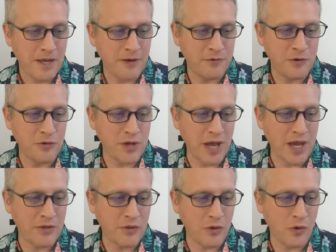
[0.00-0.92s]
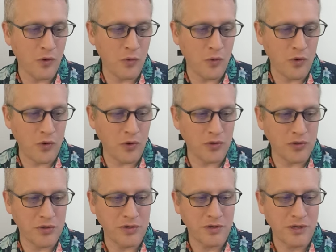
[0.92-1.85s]
if you gain the whole
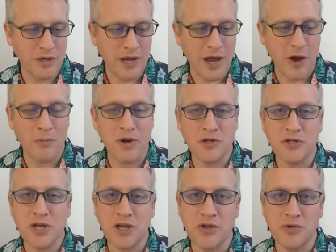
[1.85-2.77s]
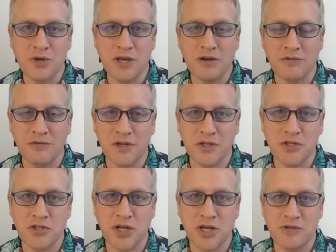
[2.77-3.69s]
world how much can you give in
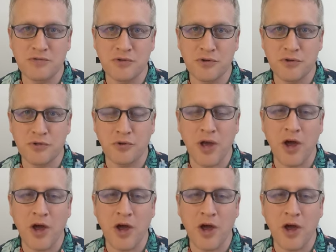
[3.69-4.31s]
exchange for your soul?